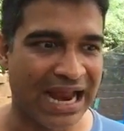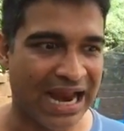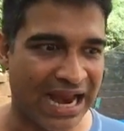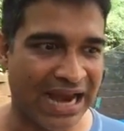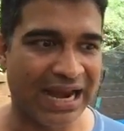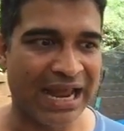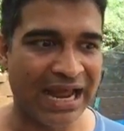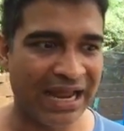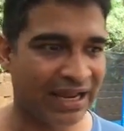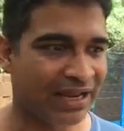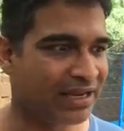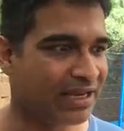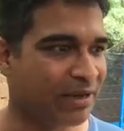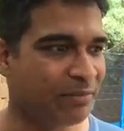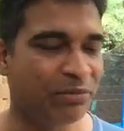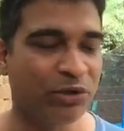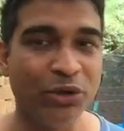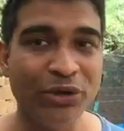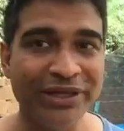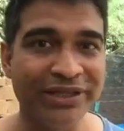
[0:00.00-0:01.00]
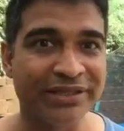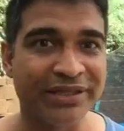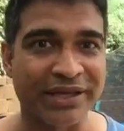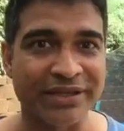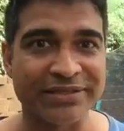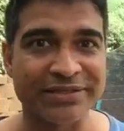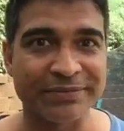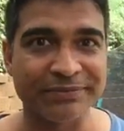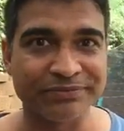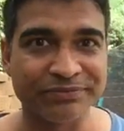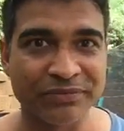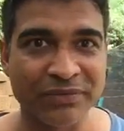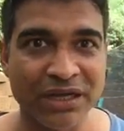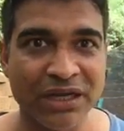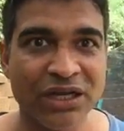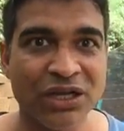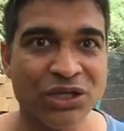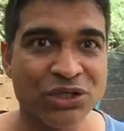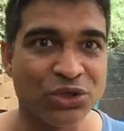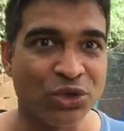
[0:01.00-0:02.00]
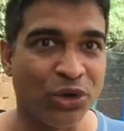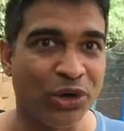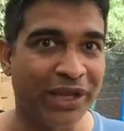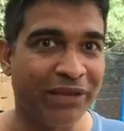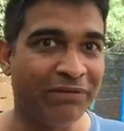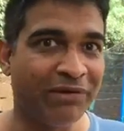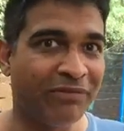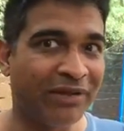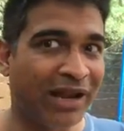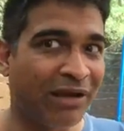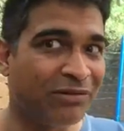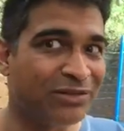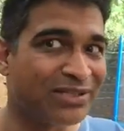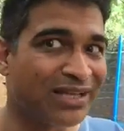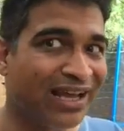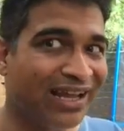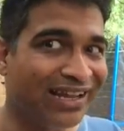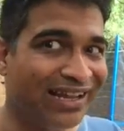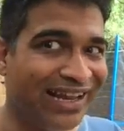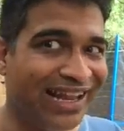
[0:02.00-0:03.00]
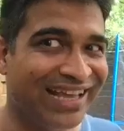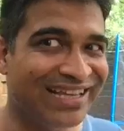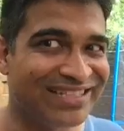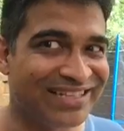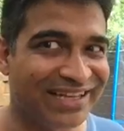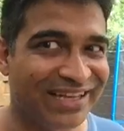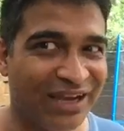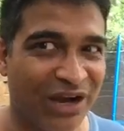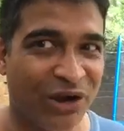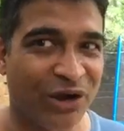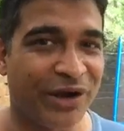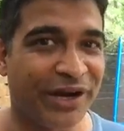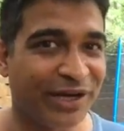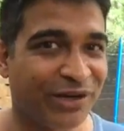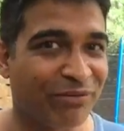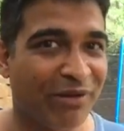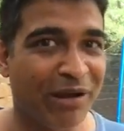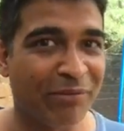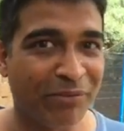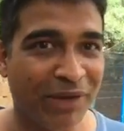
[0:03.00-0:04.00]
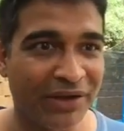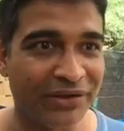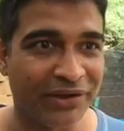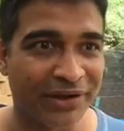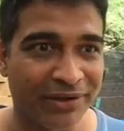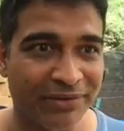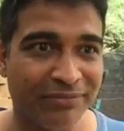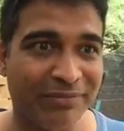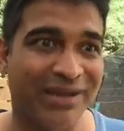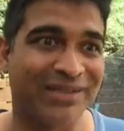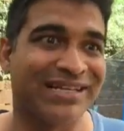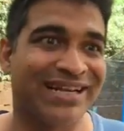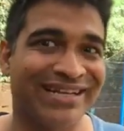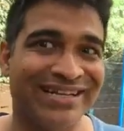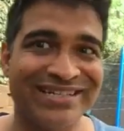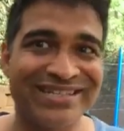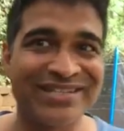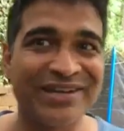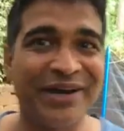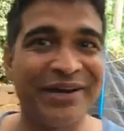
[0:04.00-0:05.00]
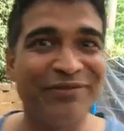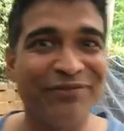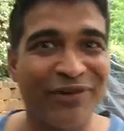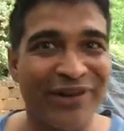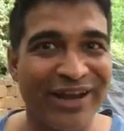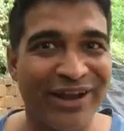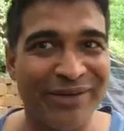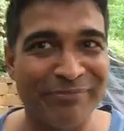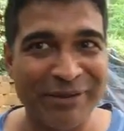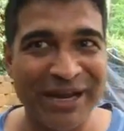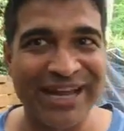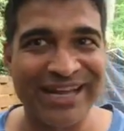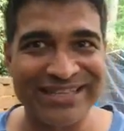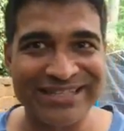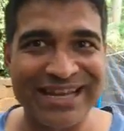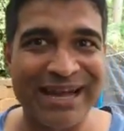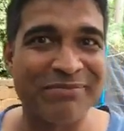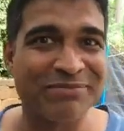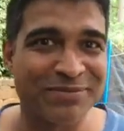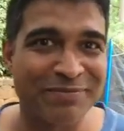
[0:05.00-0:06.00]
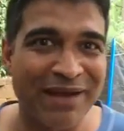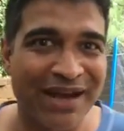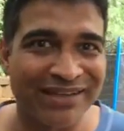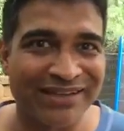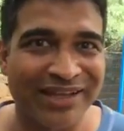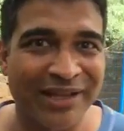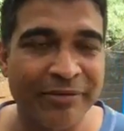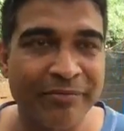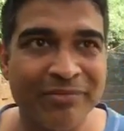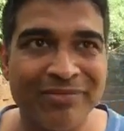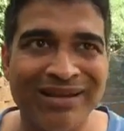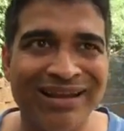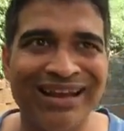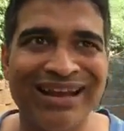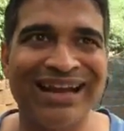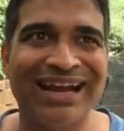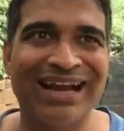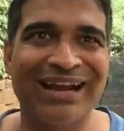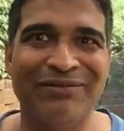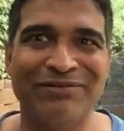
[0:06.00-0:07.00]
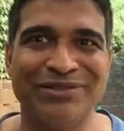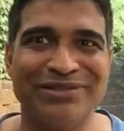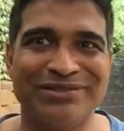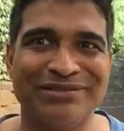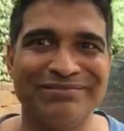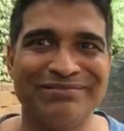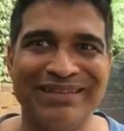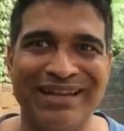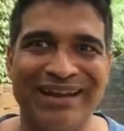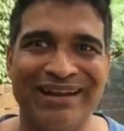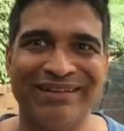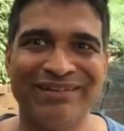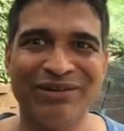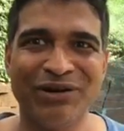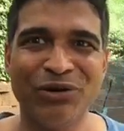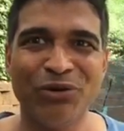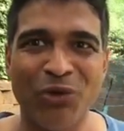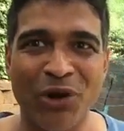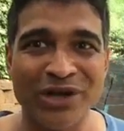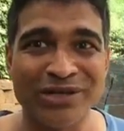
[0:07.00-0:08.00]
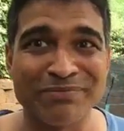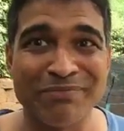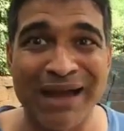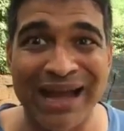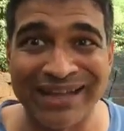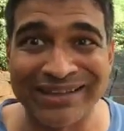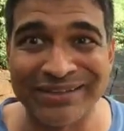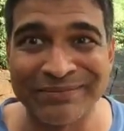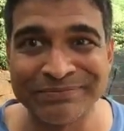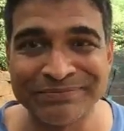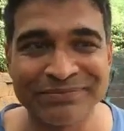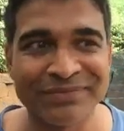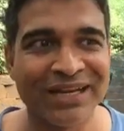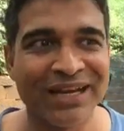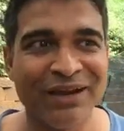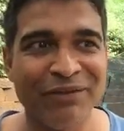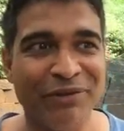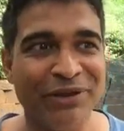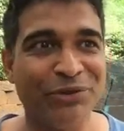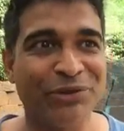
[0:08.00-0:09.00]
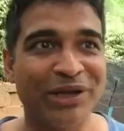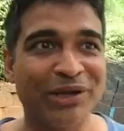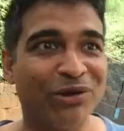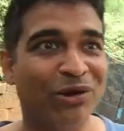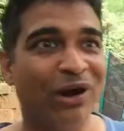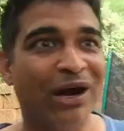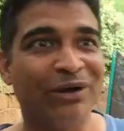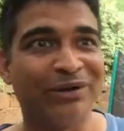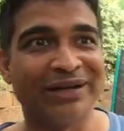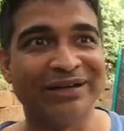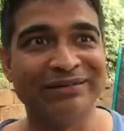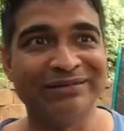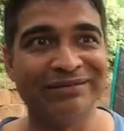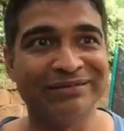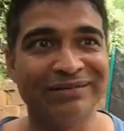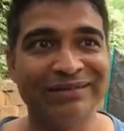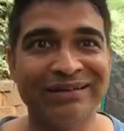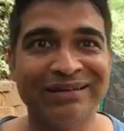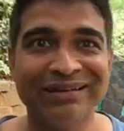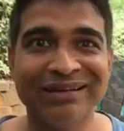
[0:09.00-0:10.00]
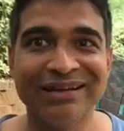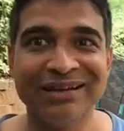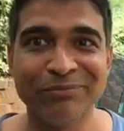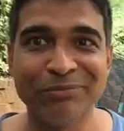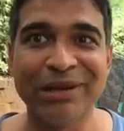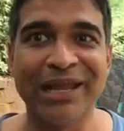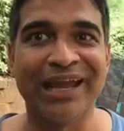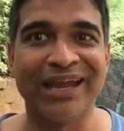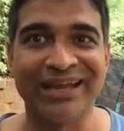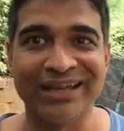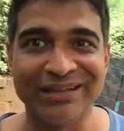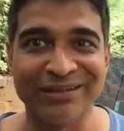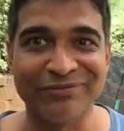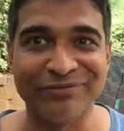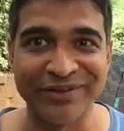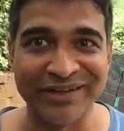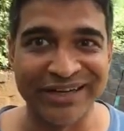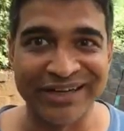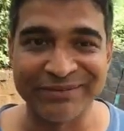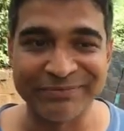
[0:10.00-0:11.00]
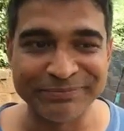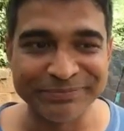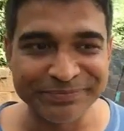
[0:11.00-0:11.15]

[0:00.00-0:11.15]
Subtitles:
and I keep doing things. So even when I was lazy, according to my mother, because I didn't study for my exams back then, I was, who wants math when you can go out and play in the field?